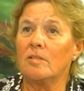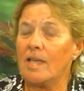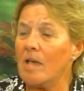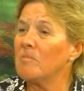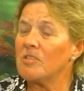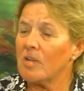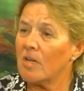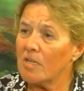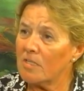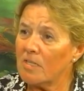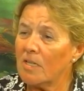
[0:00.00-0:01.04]

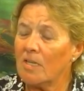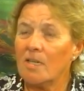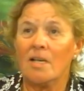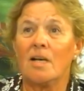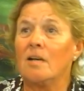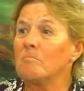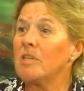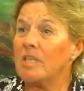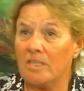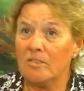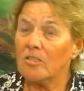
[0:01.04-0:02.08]
Amazon, um,
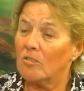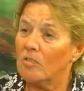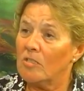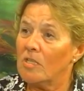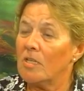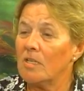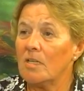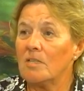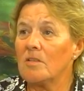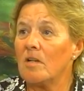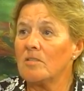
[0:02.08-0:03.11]
Kindle. It's
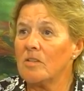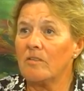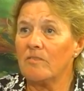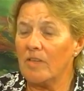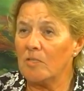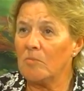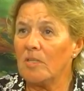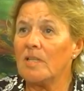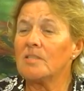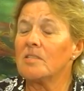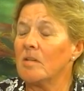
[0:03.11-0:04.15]
also available
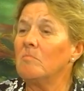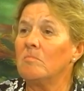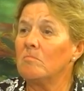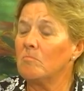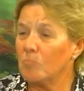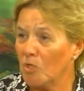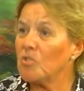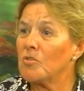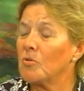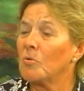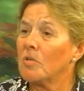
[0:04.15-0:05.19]
at some
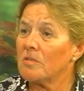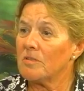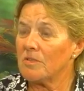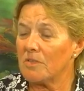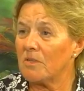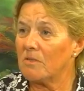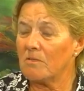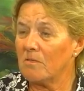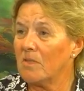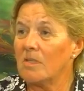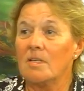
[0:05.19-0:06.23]
bookstores. So,
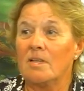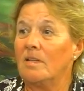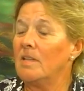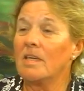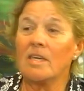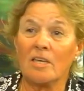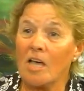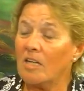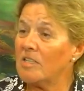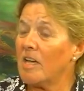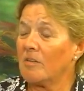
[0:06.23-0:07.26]
and they can
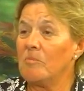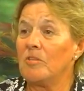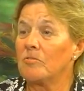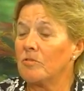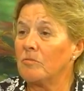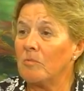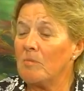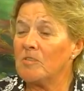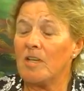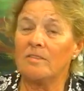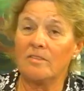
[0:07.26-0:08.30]
contact me through the
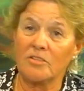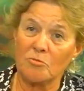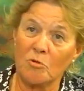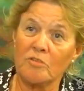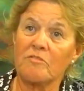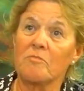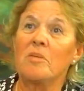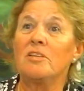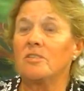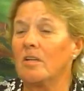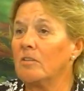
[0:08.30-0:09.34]
website. There's mm-hmm. more
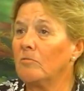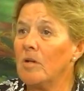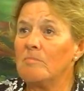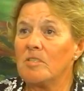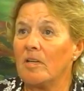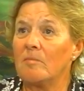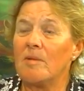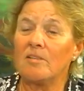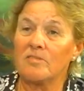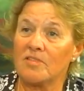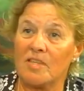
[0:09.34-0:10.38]
information on the website
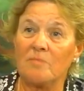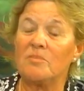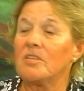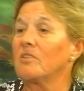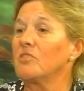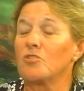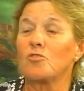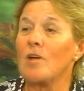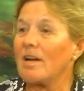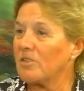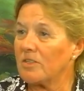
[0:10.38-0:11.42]
about same-sex
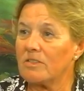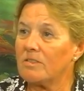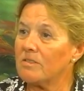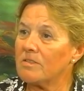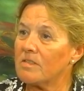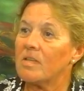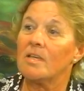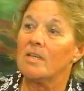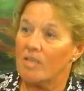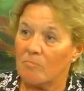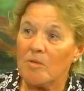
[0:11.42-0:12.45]
attractions
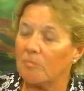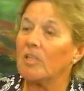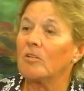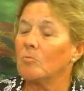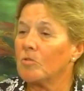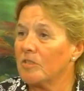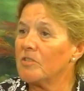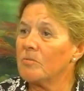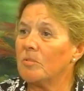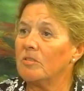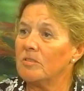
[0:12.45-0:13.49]
and biblical
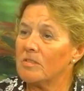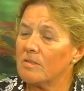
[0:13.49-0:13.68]
principles.